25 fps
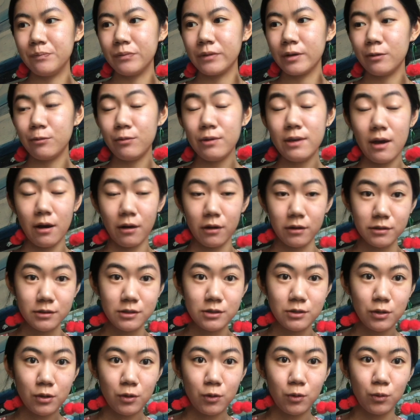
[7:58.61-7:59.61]
we
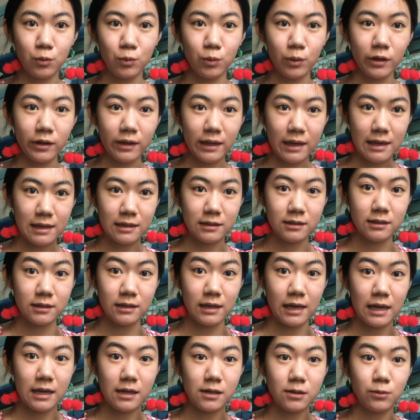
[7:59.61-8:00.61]
also work hand in
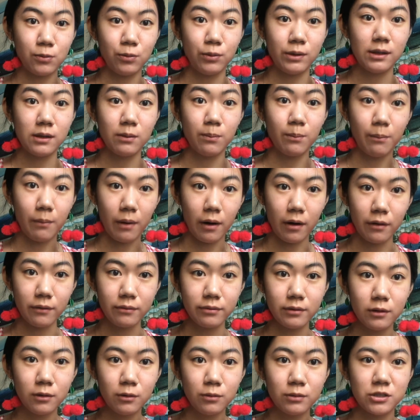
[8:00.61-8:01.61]
hand with
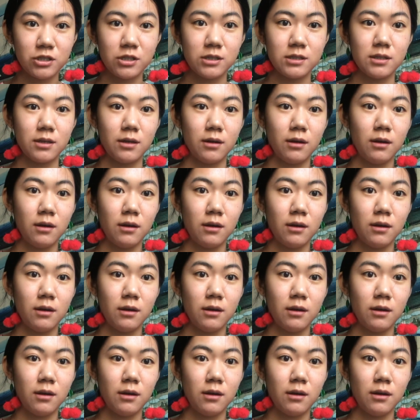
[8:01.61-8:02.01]
Marvel, which is